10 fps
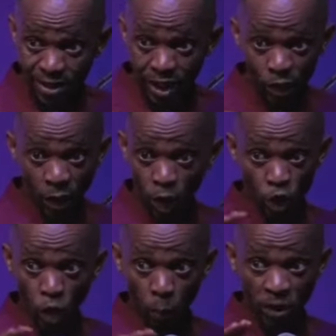you're not
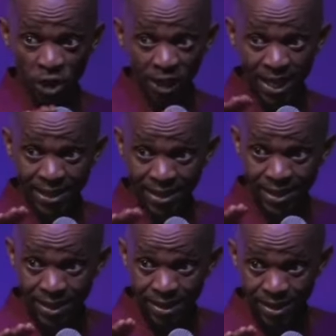going to be
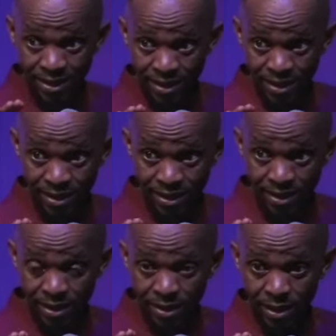jealous
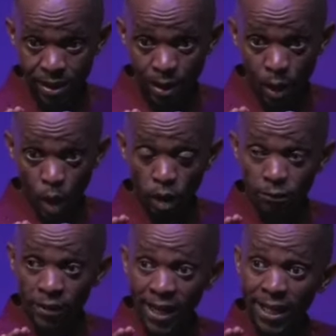
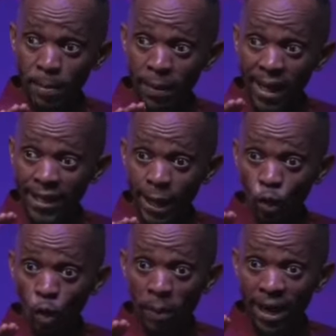of any man and
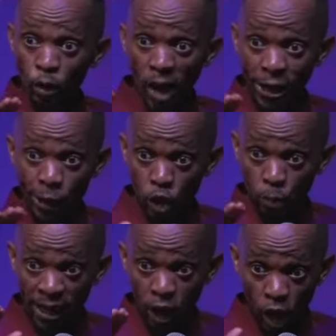woman who are used
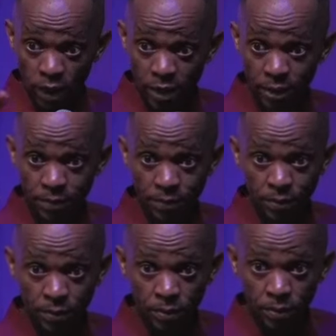by God,
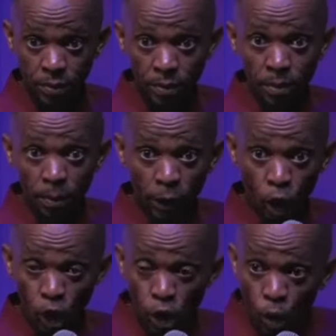
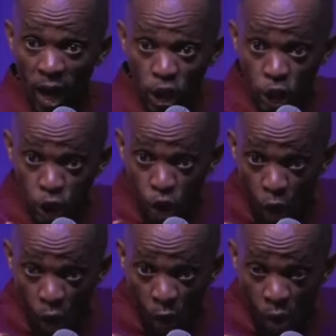because you are sure